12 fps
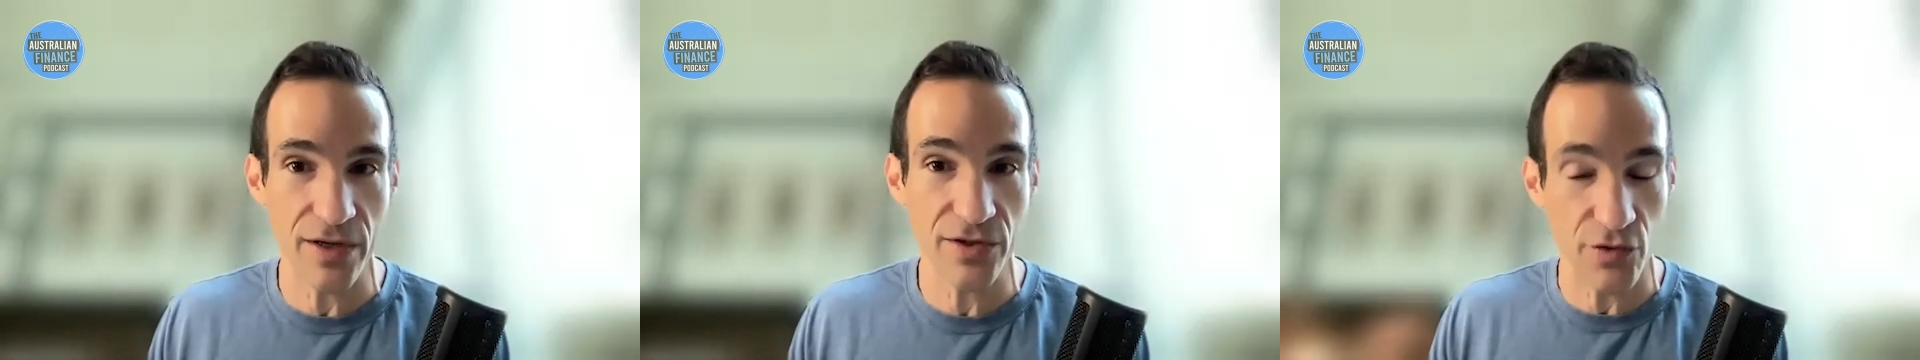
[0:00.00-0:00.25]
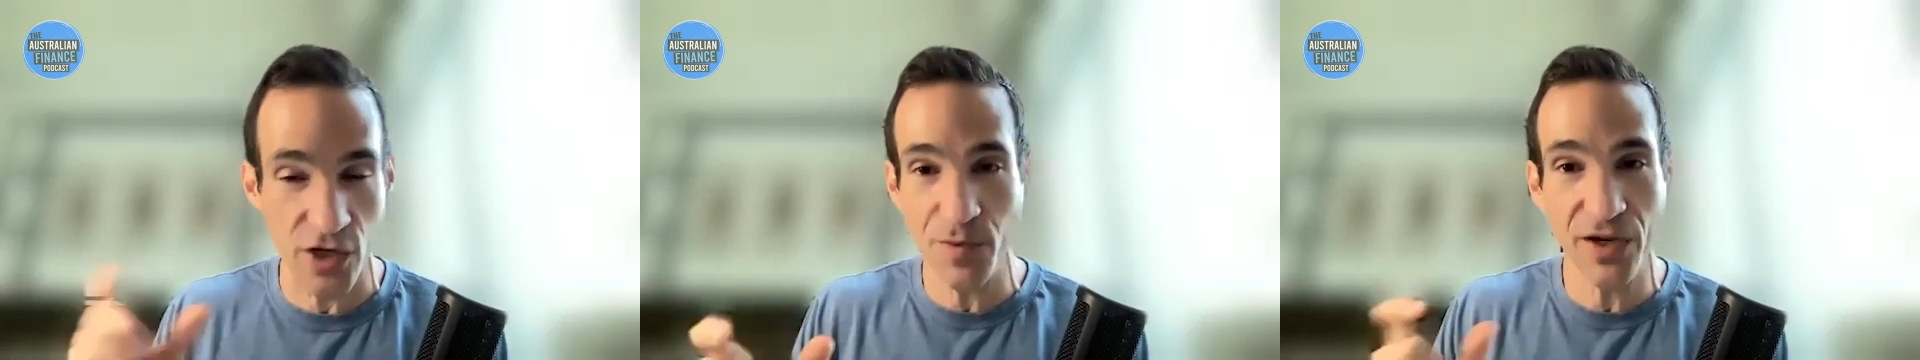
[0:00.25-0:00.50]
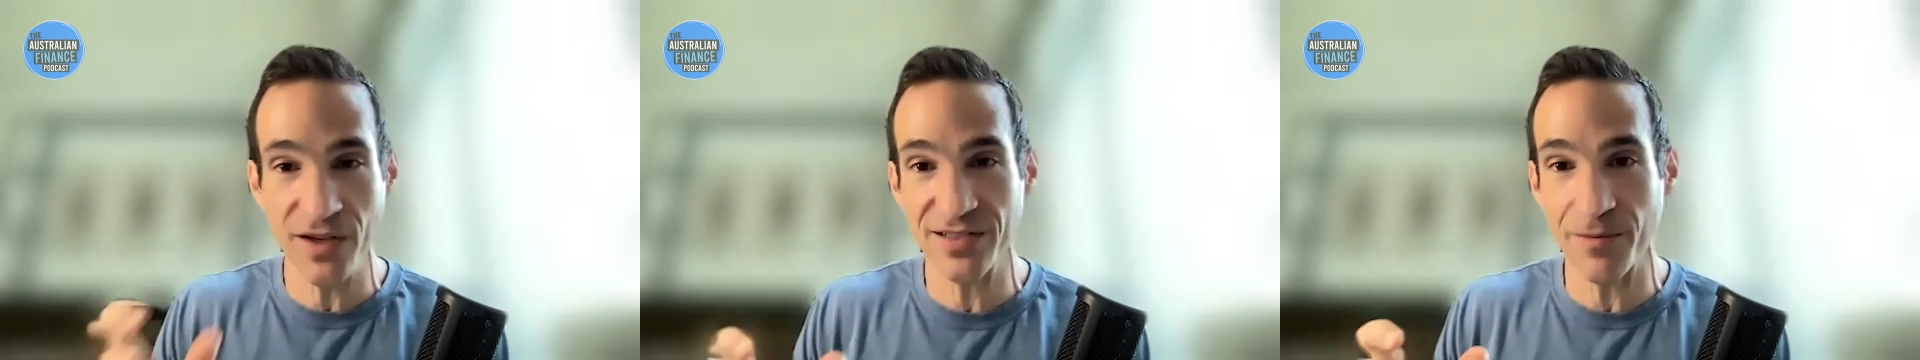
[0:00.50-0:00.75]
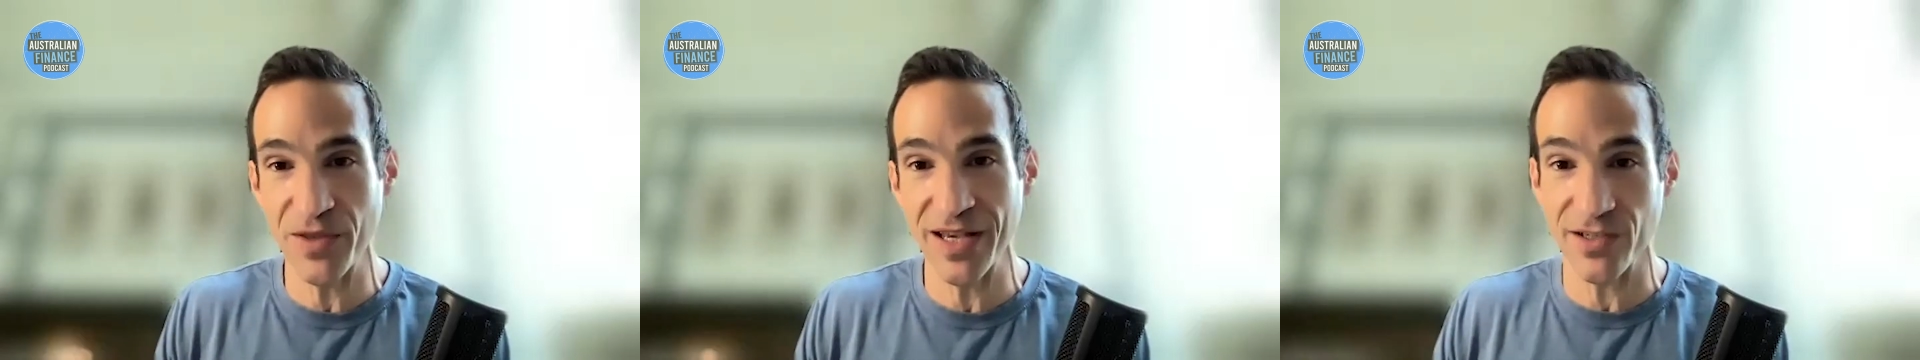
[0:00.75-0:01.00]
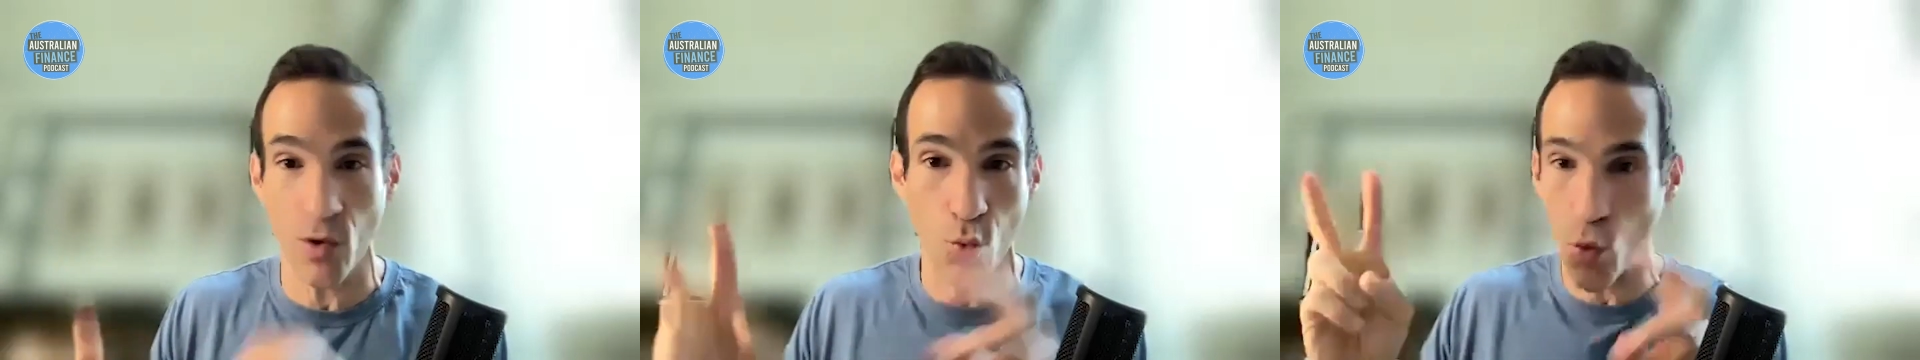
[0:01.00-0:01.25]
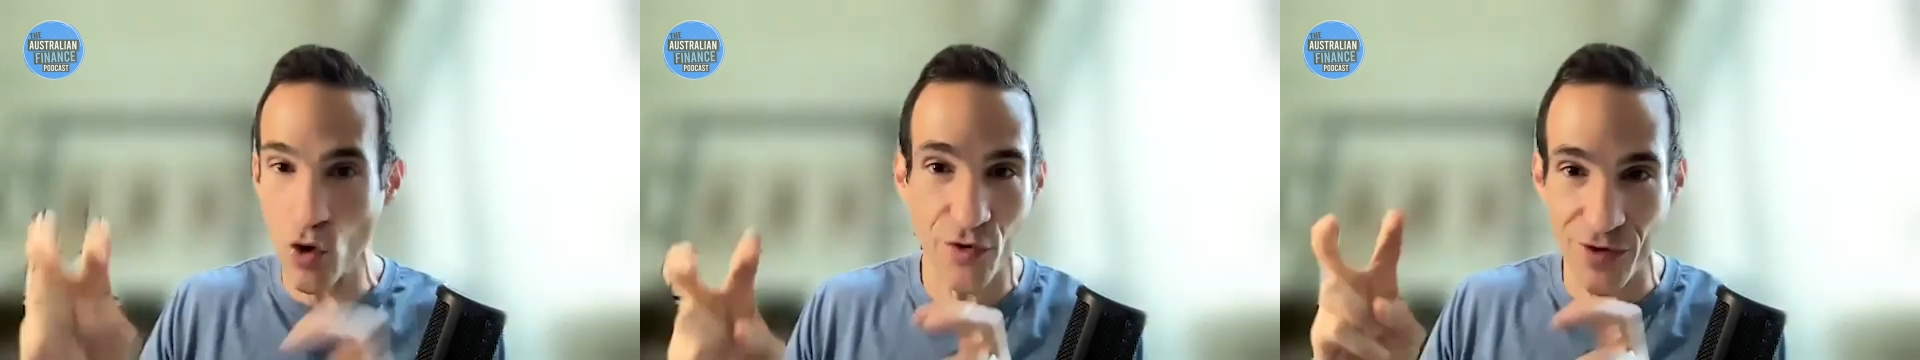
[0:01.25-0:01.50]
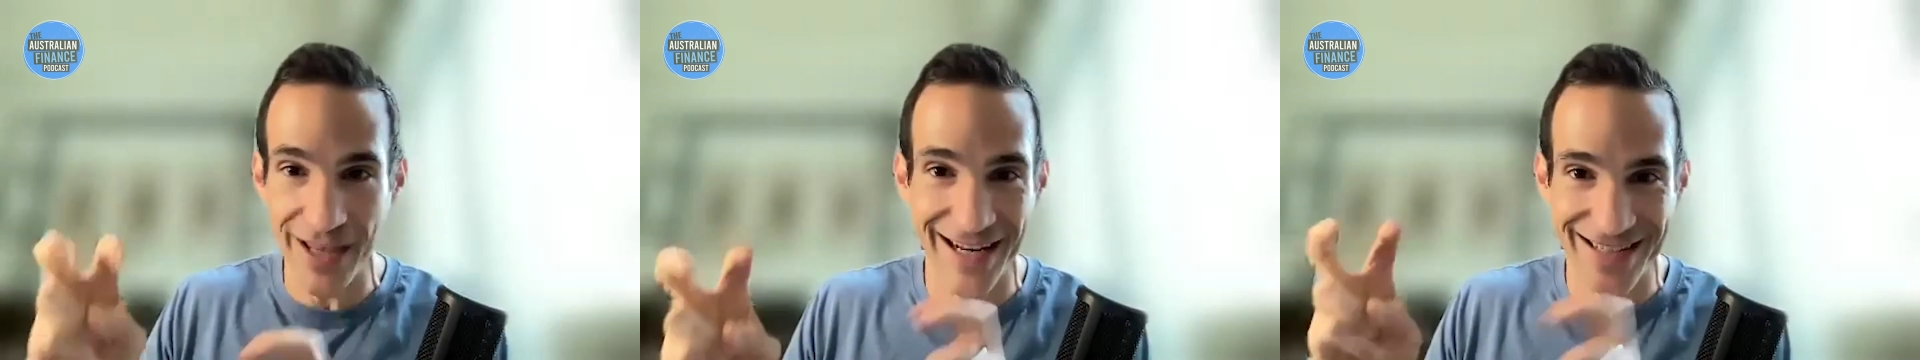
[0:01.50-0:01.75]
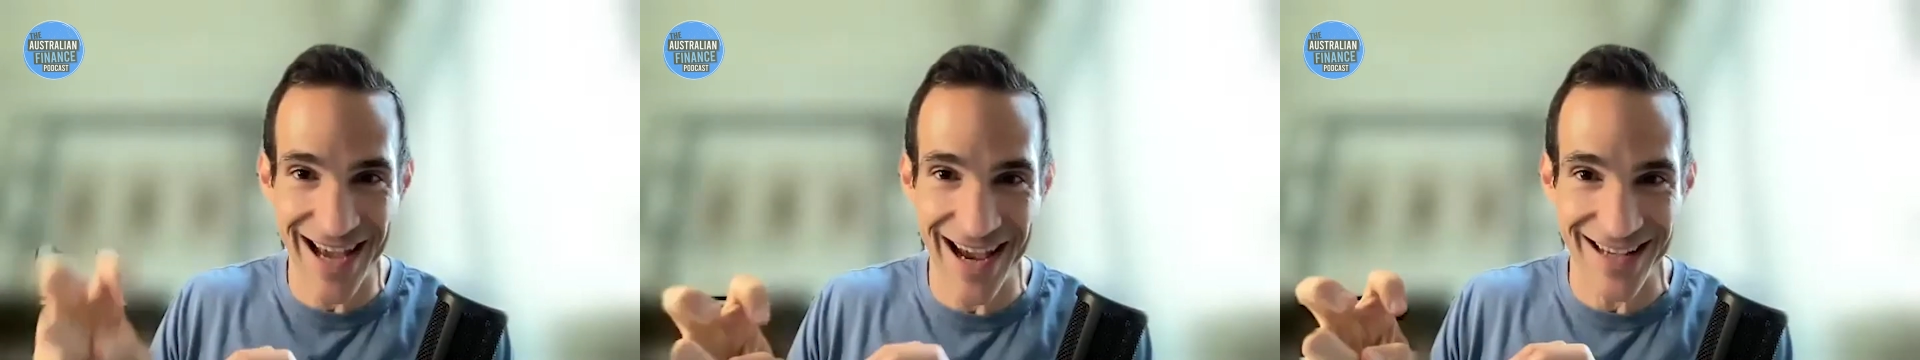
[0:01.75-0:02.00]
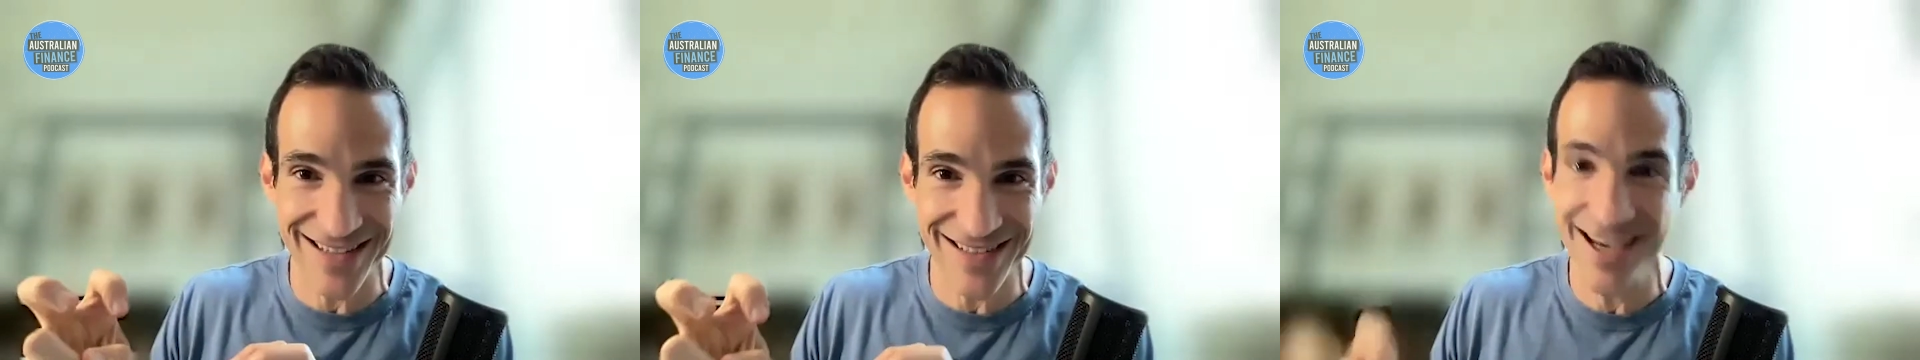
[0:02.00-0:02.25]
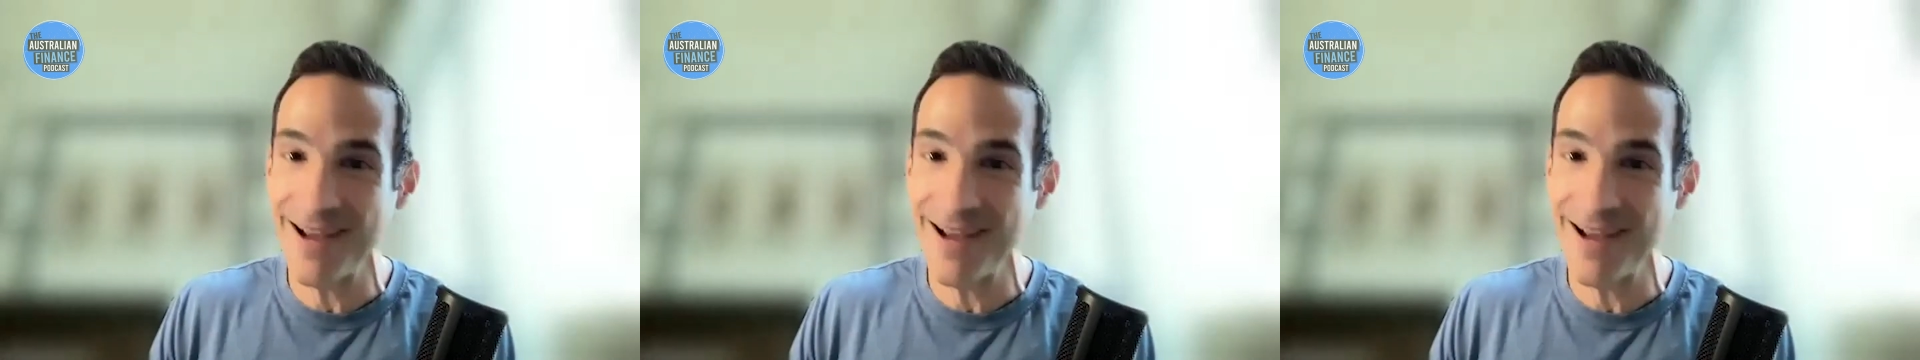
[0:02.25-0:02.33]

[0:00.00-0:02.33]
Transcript: So just because something is a work-related task